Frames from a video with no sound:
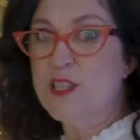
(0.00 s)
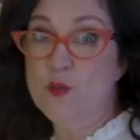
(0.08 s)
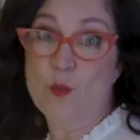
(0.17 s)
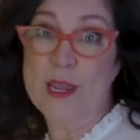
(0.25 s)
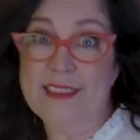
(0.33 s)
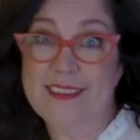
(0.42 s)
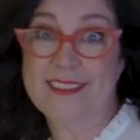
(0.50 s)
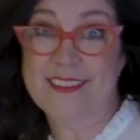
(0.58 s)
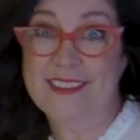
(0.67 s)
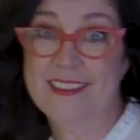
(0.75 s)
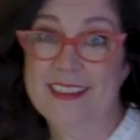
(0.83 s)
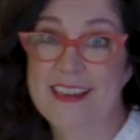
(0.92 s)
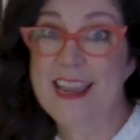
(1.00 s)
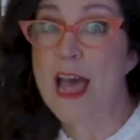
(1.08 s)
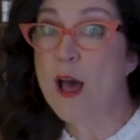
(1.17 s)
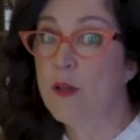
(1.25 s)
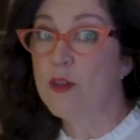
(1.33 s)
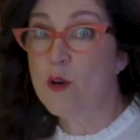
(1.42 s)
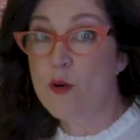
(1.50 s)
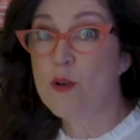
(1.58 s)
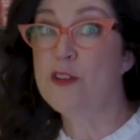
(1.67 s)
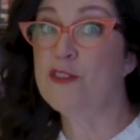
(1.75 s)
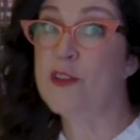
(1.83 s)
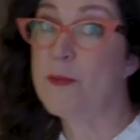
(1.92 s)
Sweets. Now, the
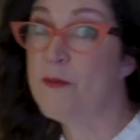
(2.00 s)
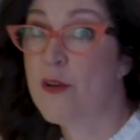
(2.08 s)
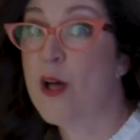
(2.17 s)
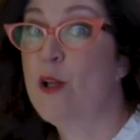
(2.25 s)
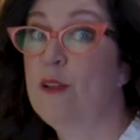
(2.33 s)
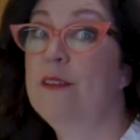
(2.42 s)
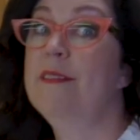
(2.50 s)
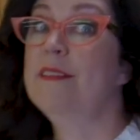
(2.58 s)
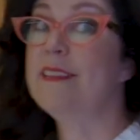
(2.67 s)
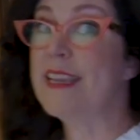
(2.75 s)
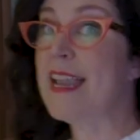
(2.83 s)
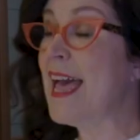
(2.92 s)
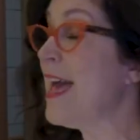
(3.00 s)
corner shop of old didn't